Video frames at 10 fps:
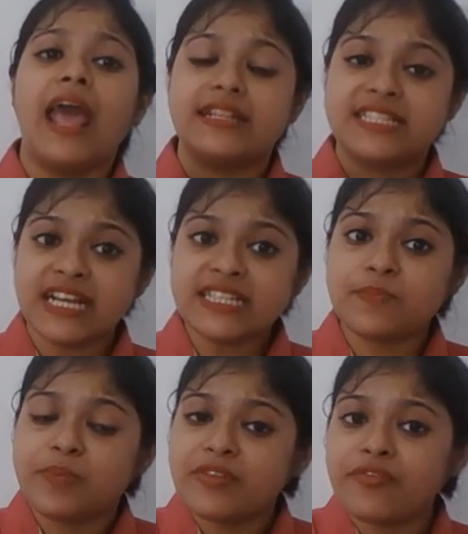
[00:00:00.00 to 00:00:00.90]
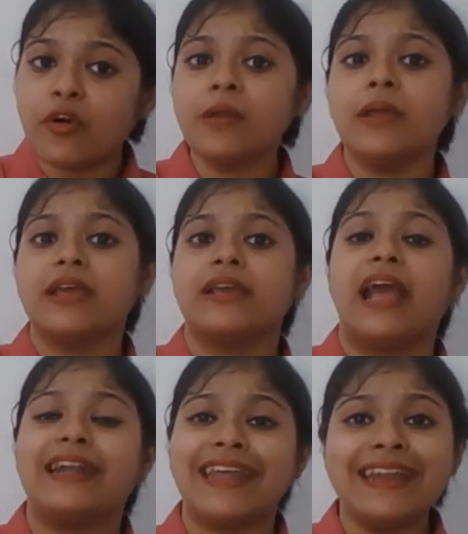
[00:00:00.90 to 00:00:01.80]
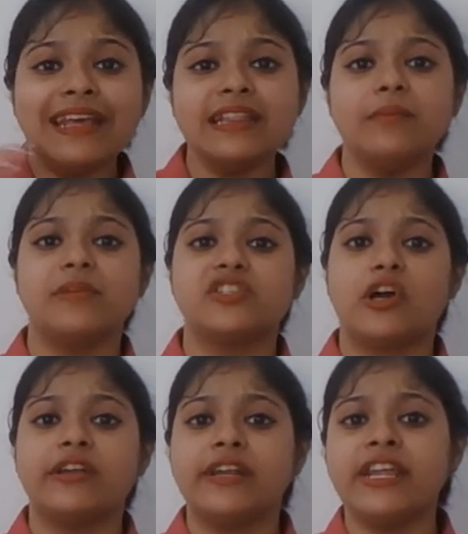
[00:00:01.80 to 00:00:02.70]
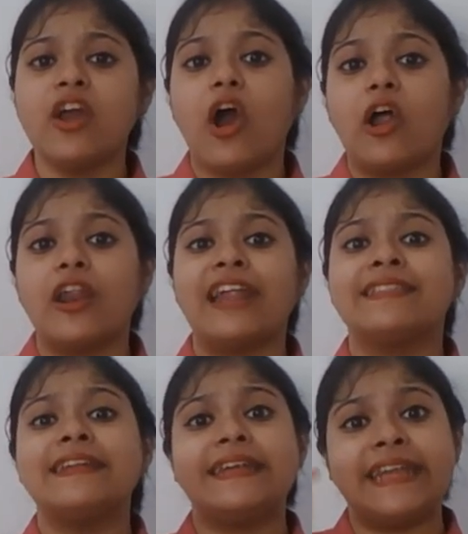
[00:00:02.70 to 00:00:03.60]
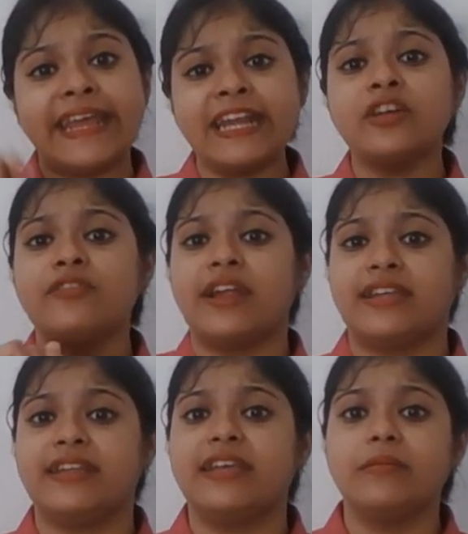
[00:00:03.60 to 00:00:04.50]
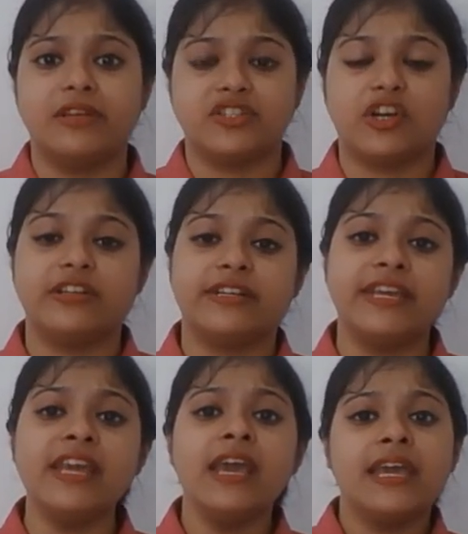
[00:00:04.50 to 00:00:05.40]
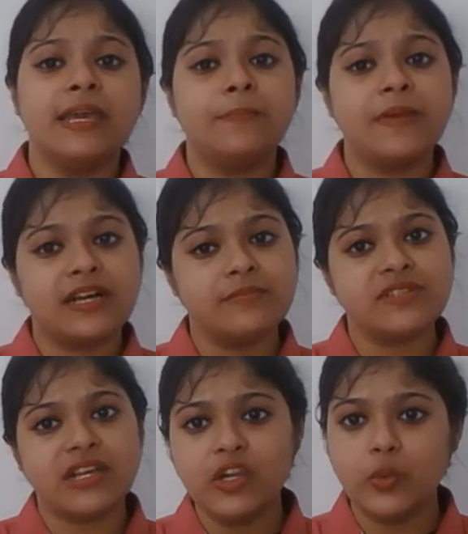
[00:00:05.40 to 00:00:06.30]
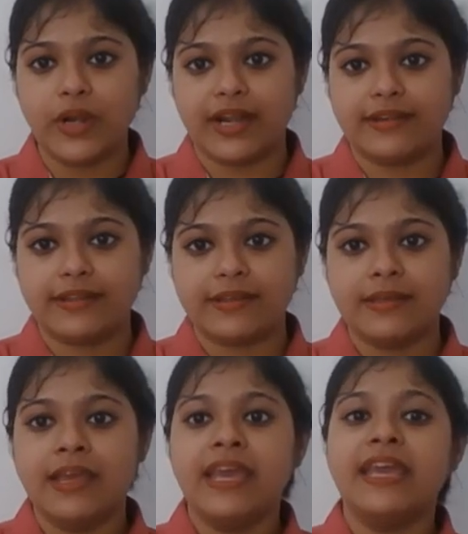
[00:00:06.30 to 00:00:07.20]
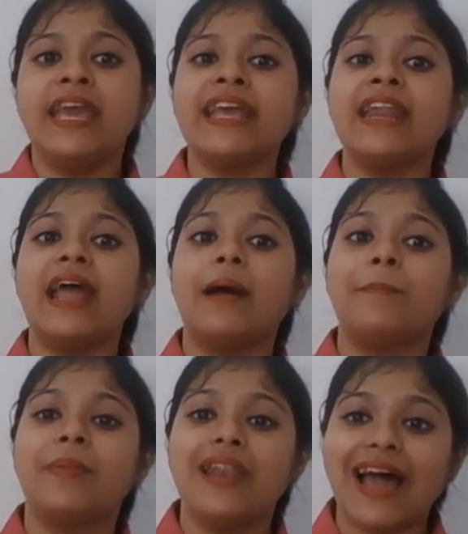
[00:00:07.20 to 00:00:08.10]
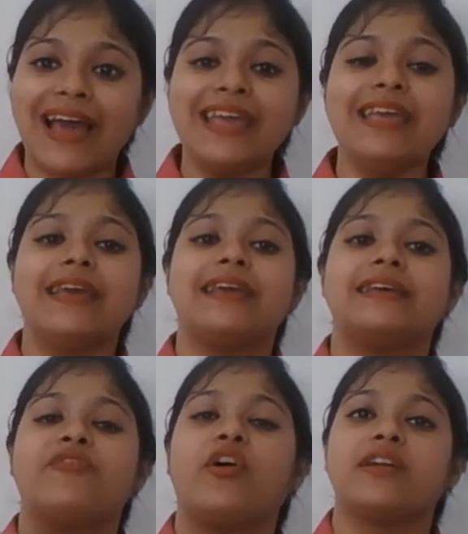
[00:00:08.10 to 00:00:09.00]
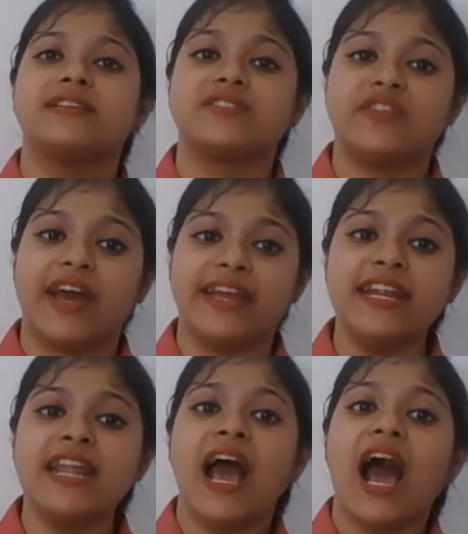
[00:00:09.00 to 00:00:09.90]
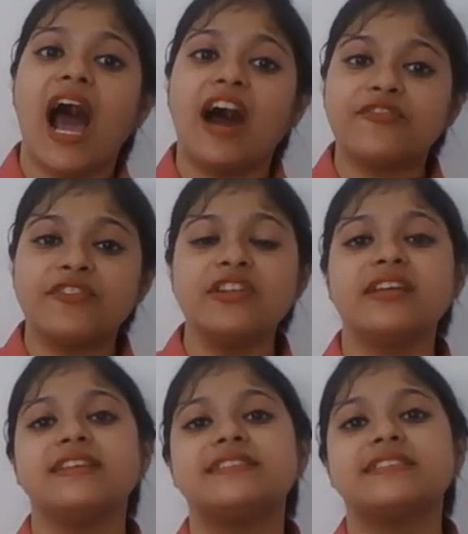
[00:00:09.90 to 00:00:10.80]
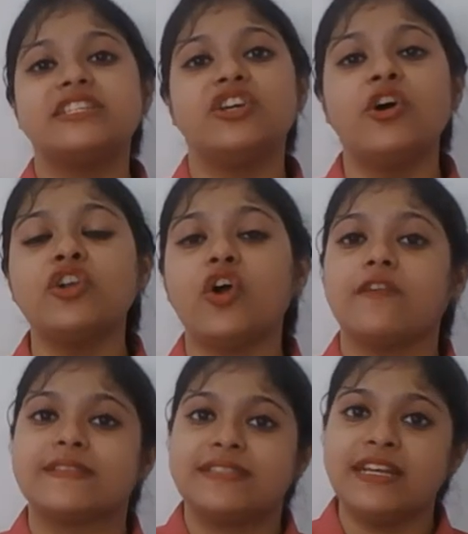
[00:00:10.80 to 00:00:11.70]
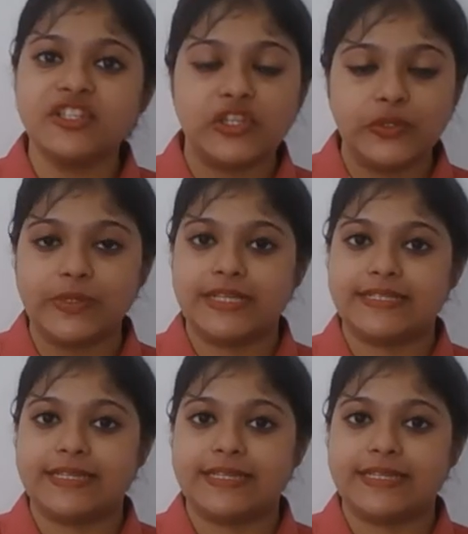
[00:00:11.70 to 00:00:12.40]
just before attaining the majority or at the date of attaining majority, he becomes a lunatic. He can apply for his right after he is cured of such lunacy.